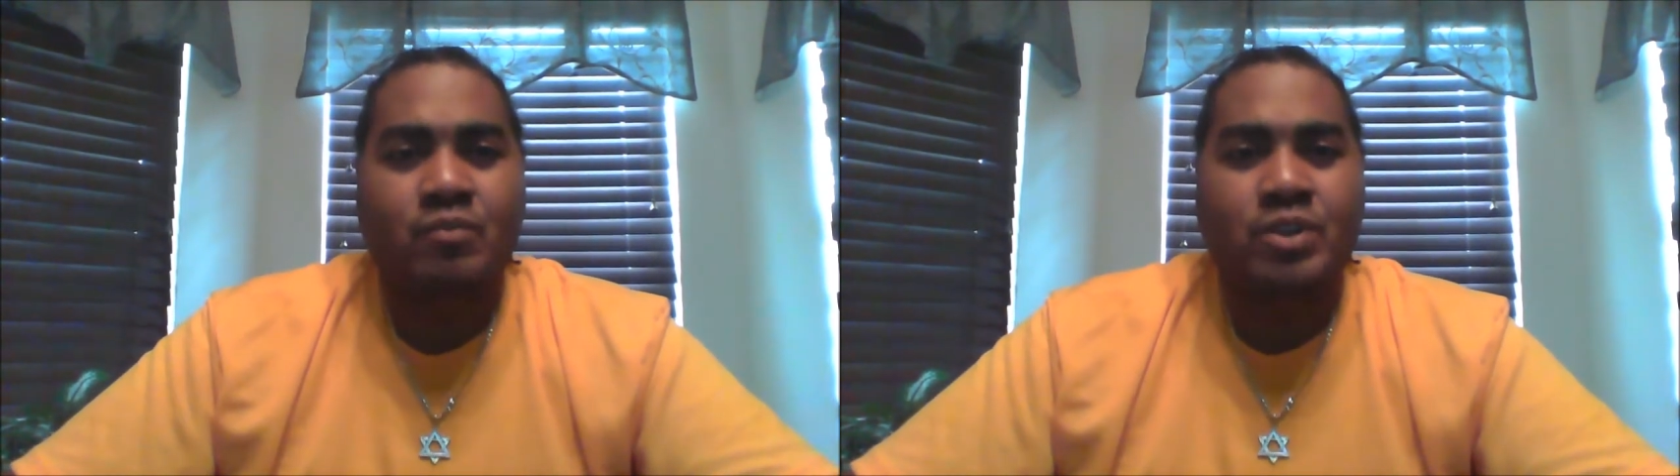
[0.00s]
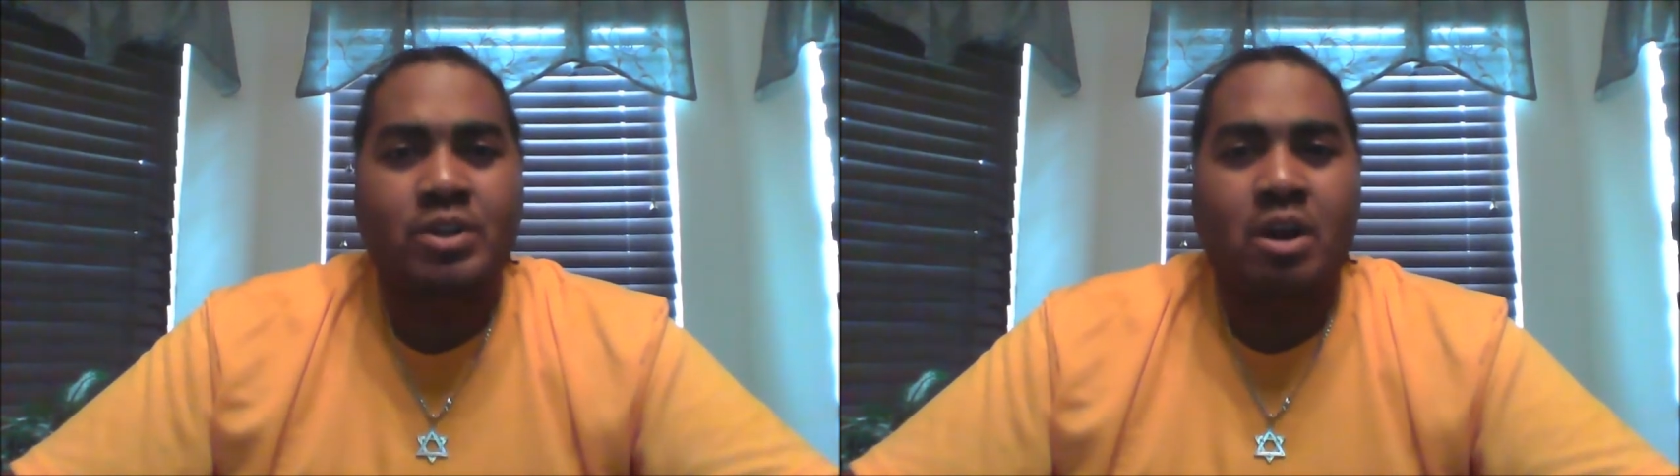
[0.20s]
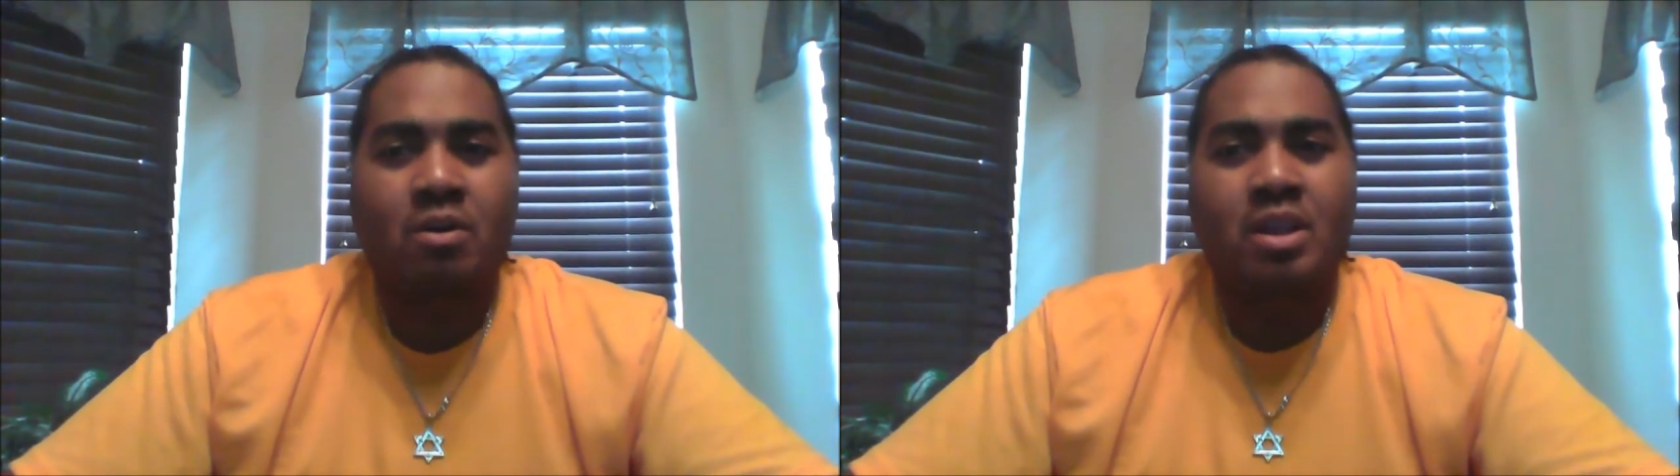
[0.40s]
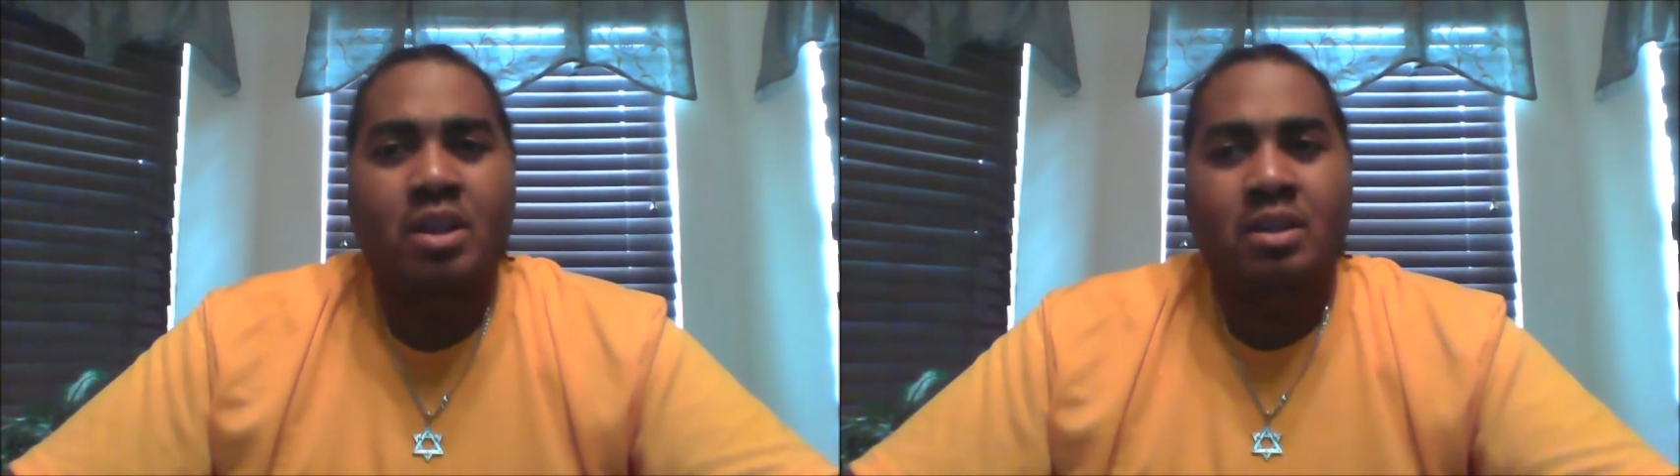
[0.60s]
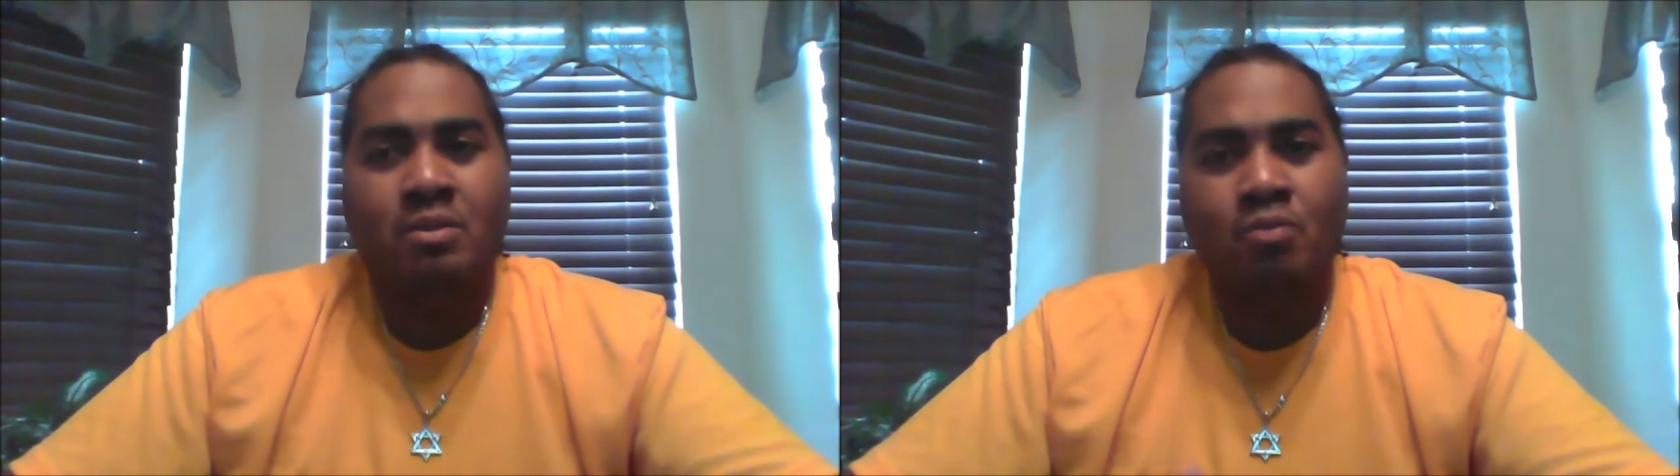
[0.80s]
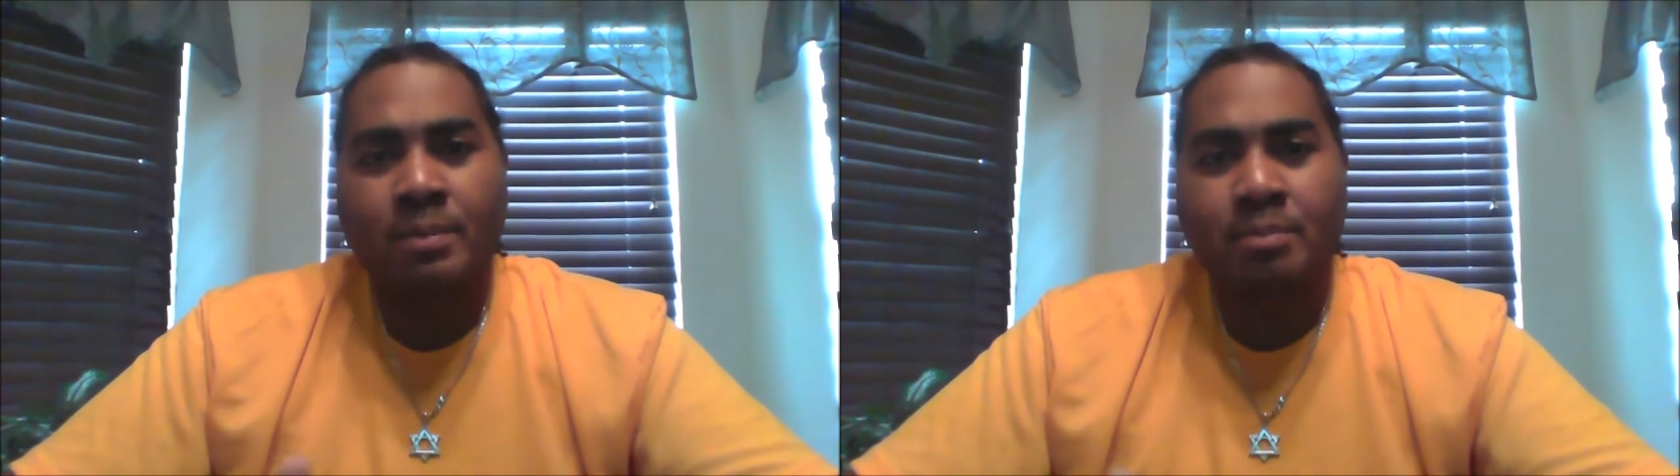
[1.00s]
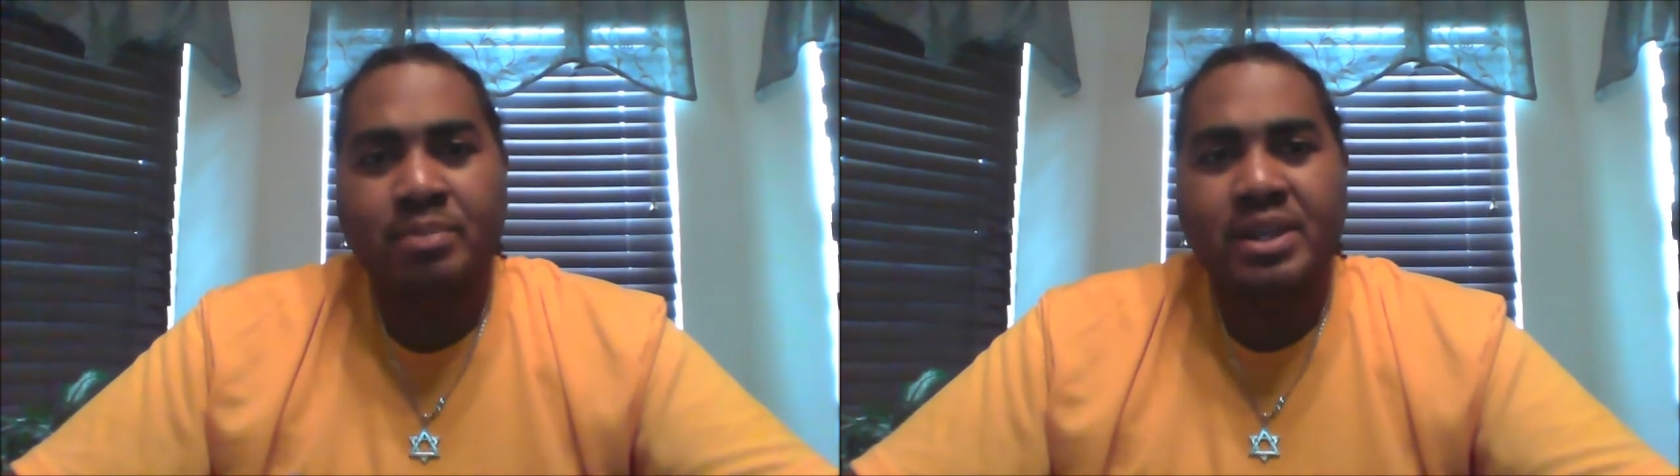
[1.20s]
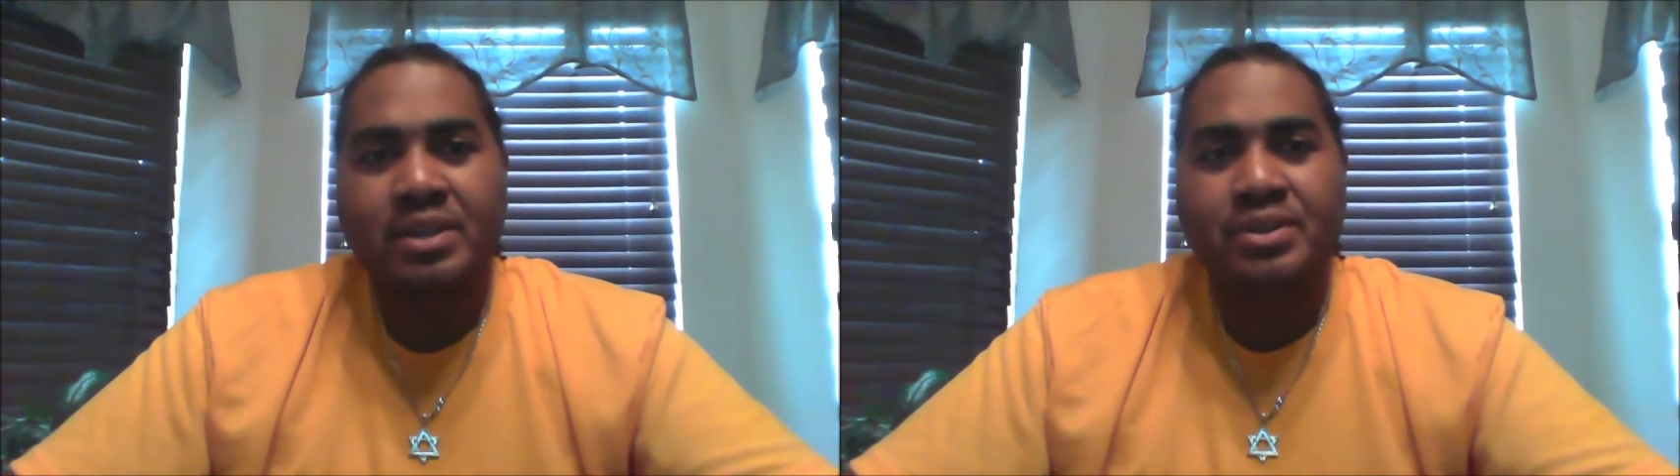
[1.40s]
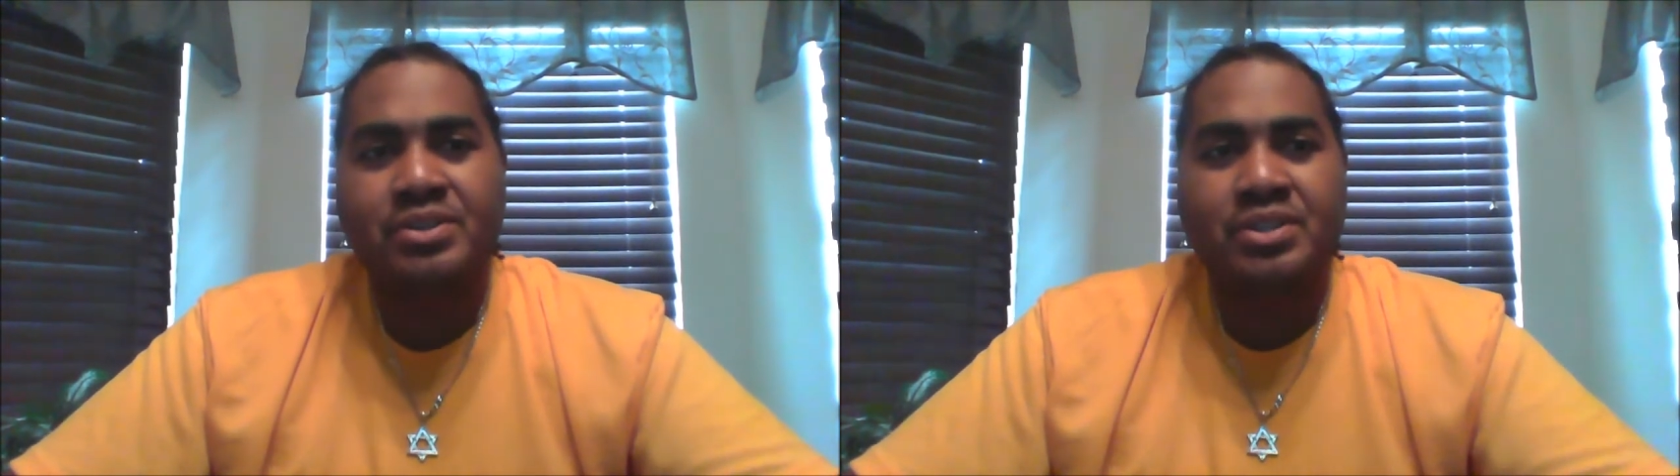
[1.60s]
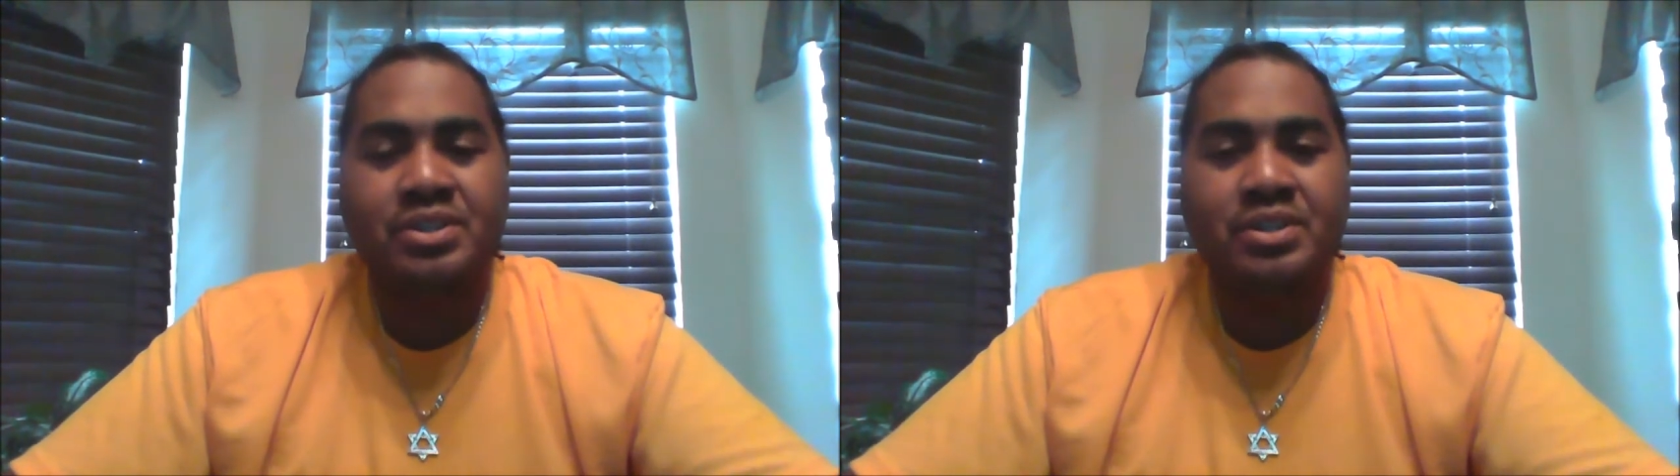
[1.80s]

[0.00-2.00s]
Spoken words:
You know, woman beaters,